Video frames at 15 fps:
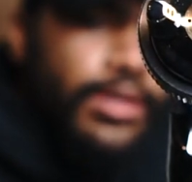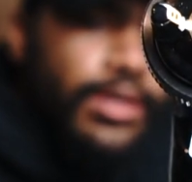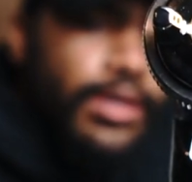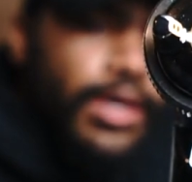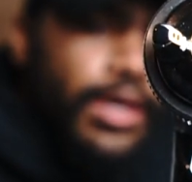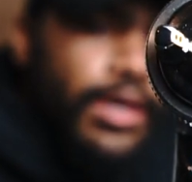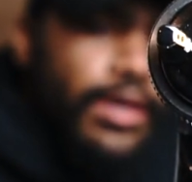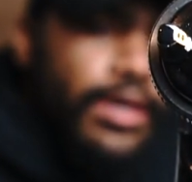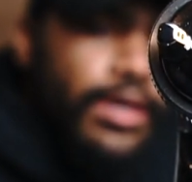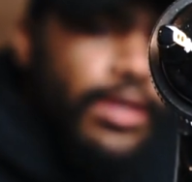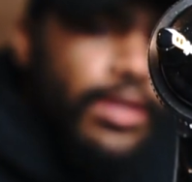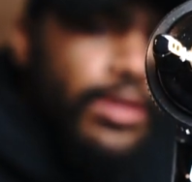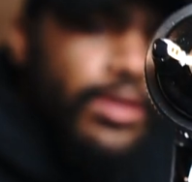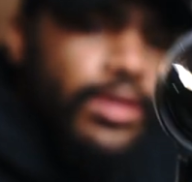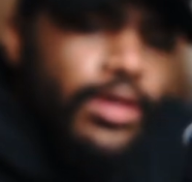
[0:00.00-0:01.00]

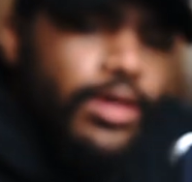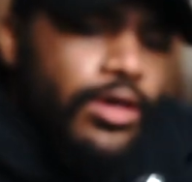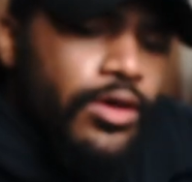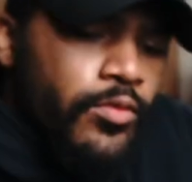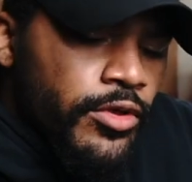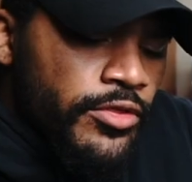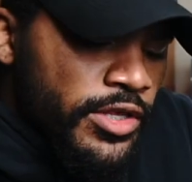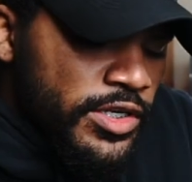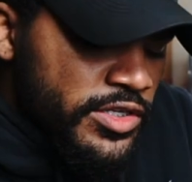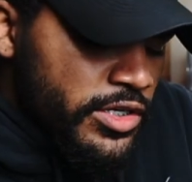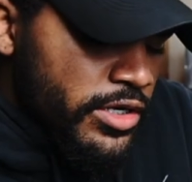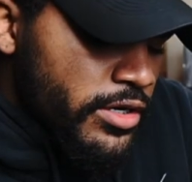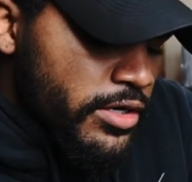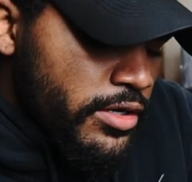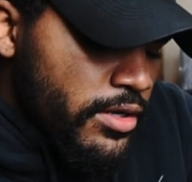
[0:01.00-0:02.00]
And with this
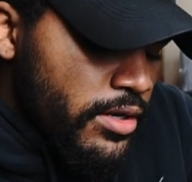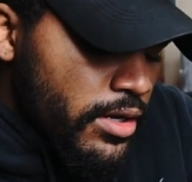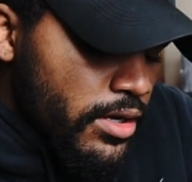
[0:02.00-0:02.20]
gun,